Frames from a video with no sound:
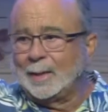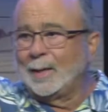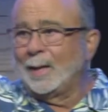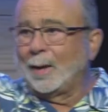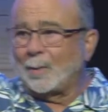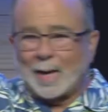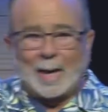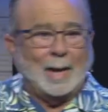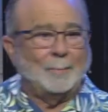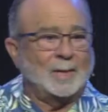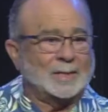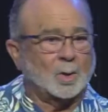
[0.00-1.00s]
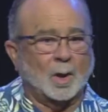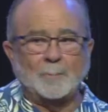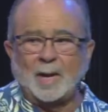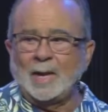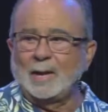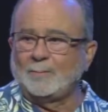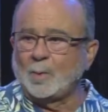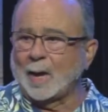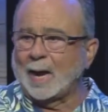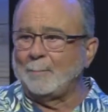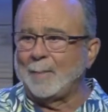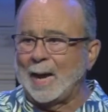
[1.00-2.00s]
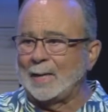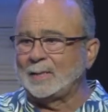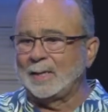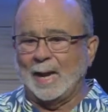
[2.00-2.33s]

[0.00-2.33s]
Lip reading: Okay, and so many of you, I imagine,